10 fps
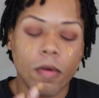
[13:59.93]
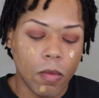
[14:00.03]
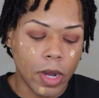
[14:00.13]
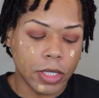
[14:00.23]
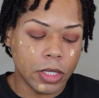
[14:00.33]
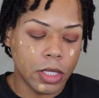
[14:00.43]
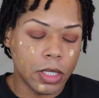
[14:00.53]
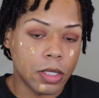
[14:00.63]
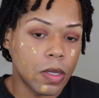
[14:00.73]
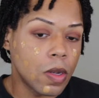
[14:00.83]
But watch
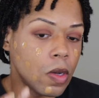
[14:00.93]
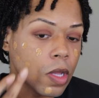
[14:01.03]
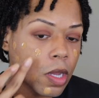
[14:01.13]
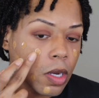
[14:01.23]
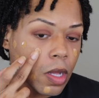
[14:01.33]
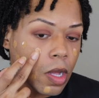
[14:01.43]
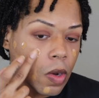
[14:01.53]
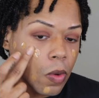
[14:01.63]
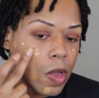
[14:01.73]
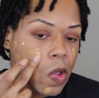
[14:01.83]
this. Look at the
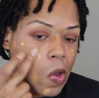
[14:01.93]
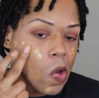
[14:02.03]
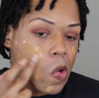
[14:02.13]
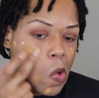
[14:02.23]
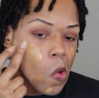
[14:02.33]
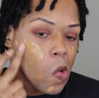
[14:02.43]
color right here.